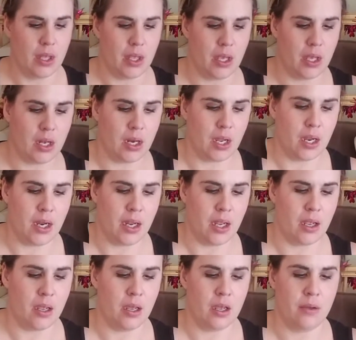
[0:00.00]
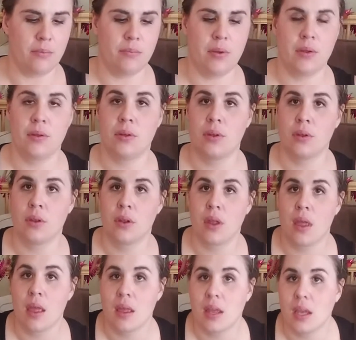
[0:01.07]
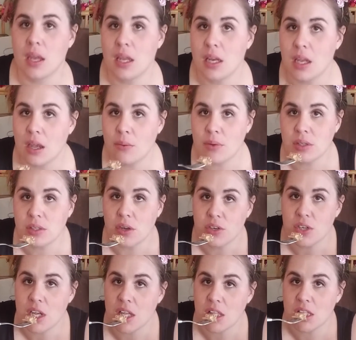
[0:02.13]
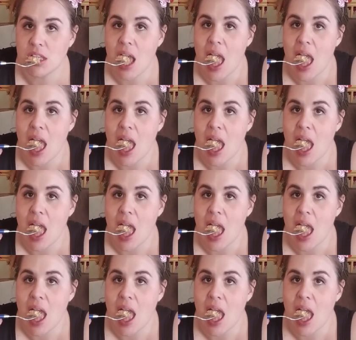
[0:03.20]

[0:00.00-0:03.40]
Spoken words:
And I am eating it with sardines.